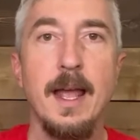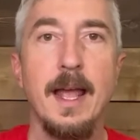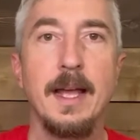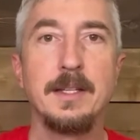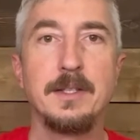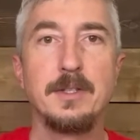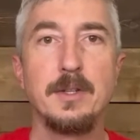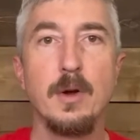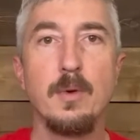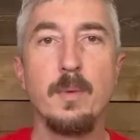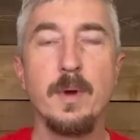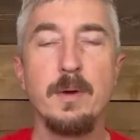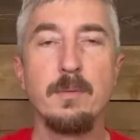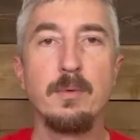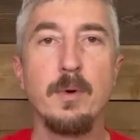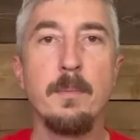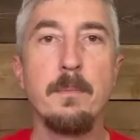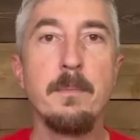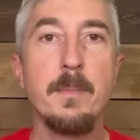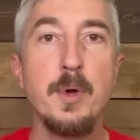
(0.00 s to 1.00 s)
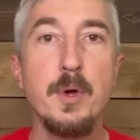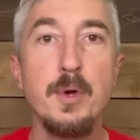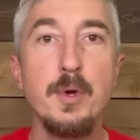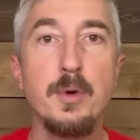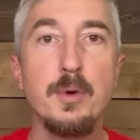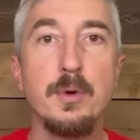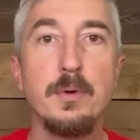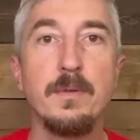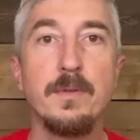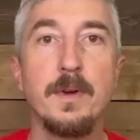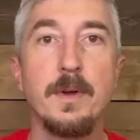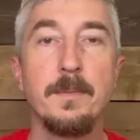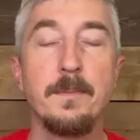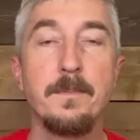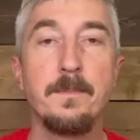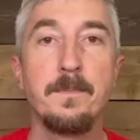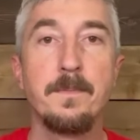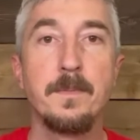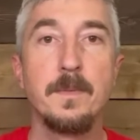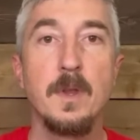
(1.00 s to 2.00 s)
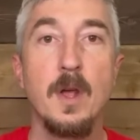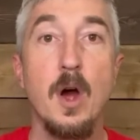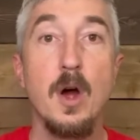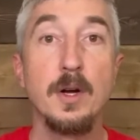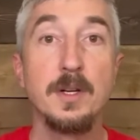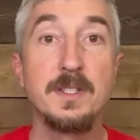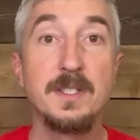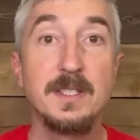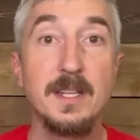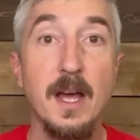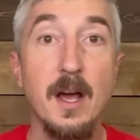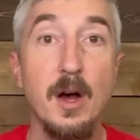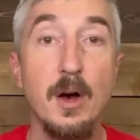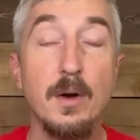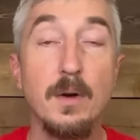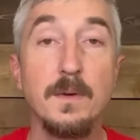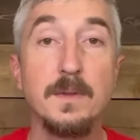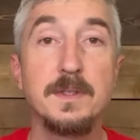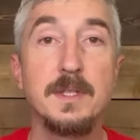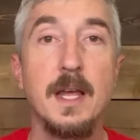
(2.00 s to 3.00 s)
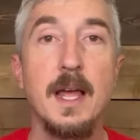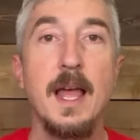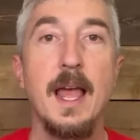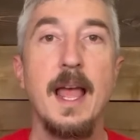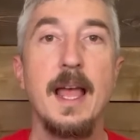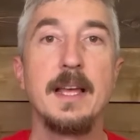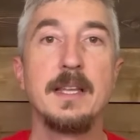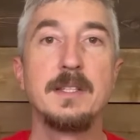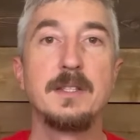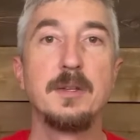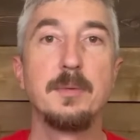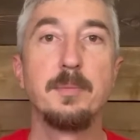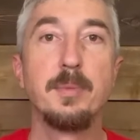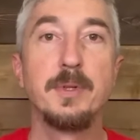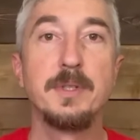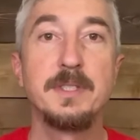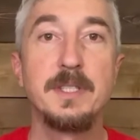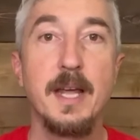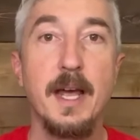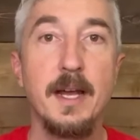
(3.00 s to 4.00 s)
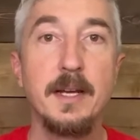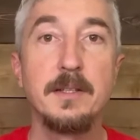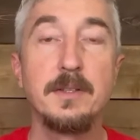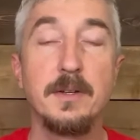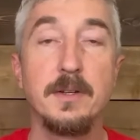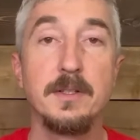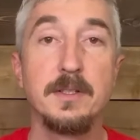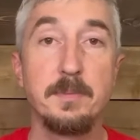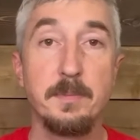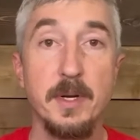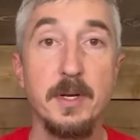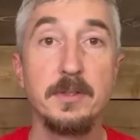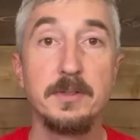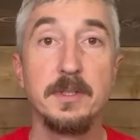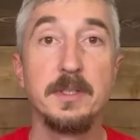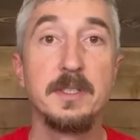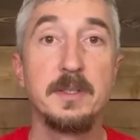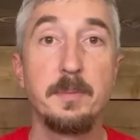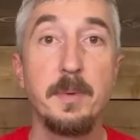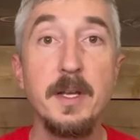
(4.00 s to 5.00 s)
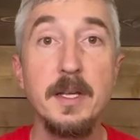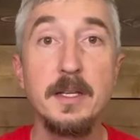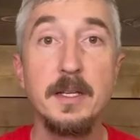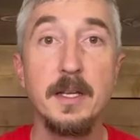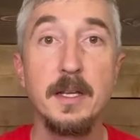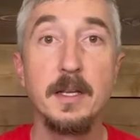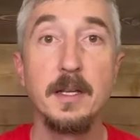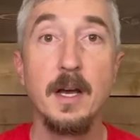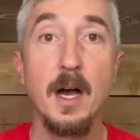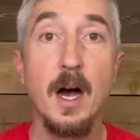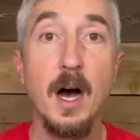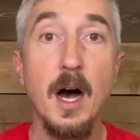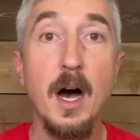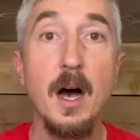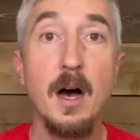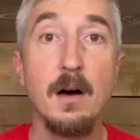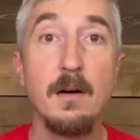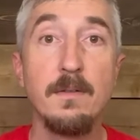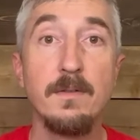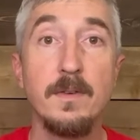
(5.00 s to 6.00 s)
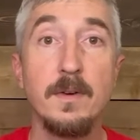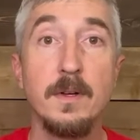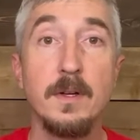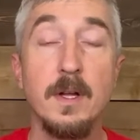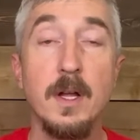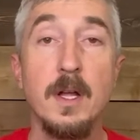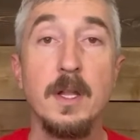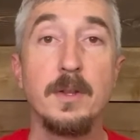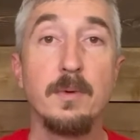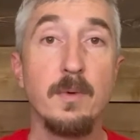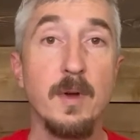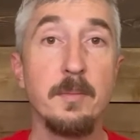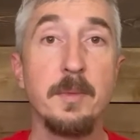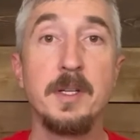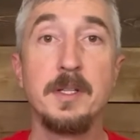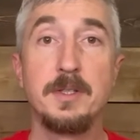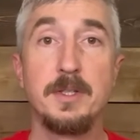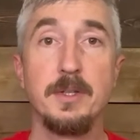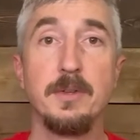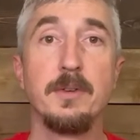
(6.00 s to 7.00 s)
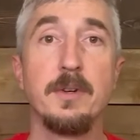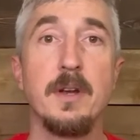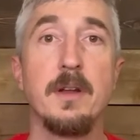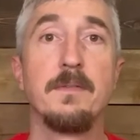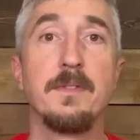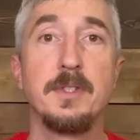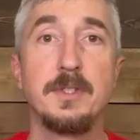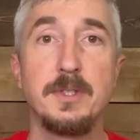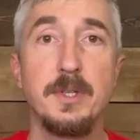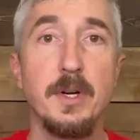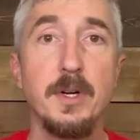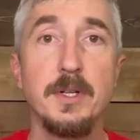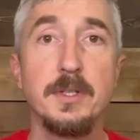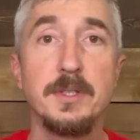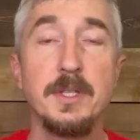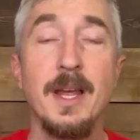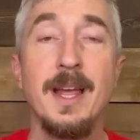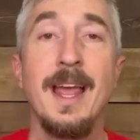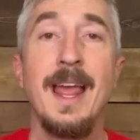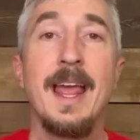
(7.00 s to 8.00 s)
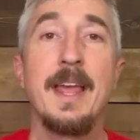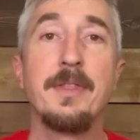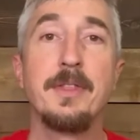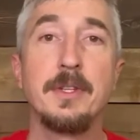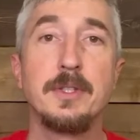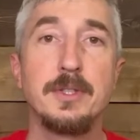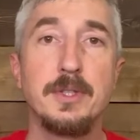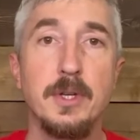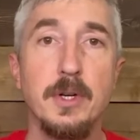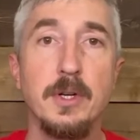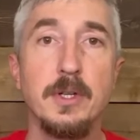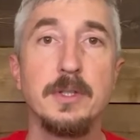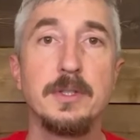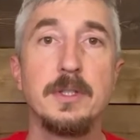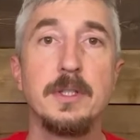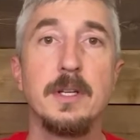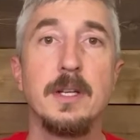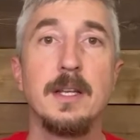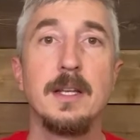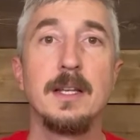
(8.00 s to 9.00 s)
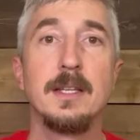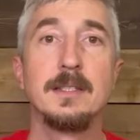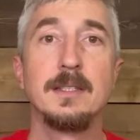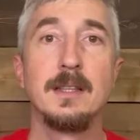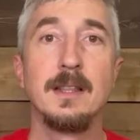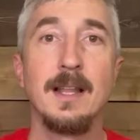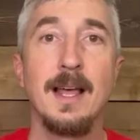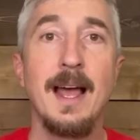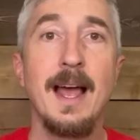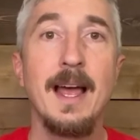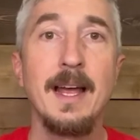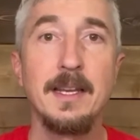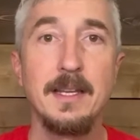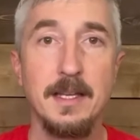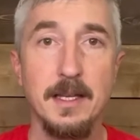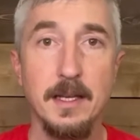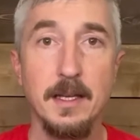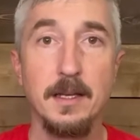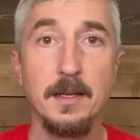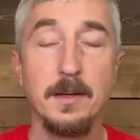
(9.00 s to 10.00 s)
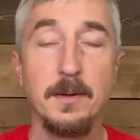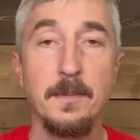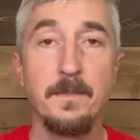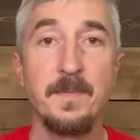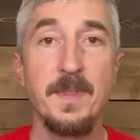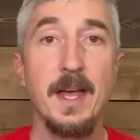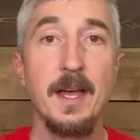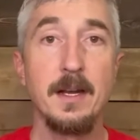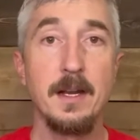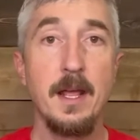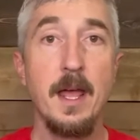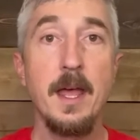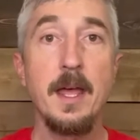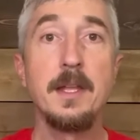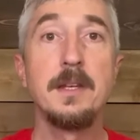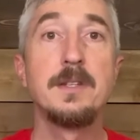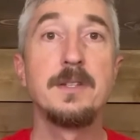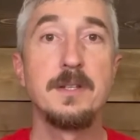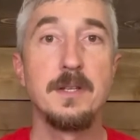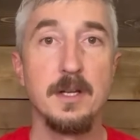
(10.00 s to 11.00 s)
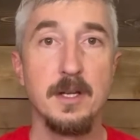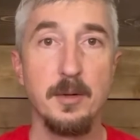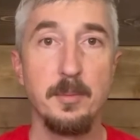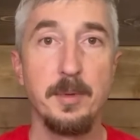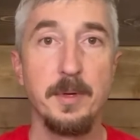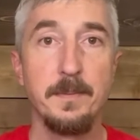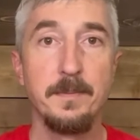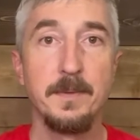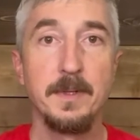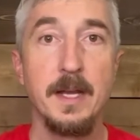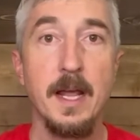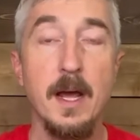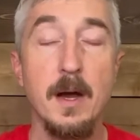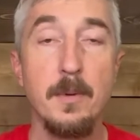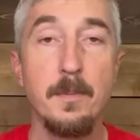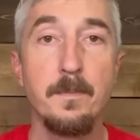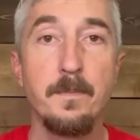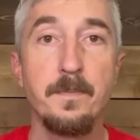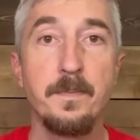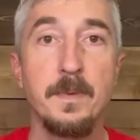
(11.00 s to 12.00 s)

And so we remove ourselves as the protector, spiritually speaking, of the women and children of the church. And the church is lacking that headship. Now,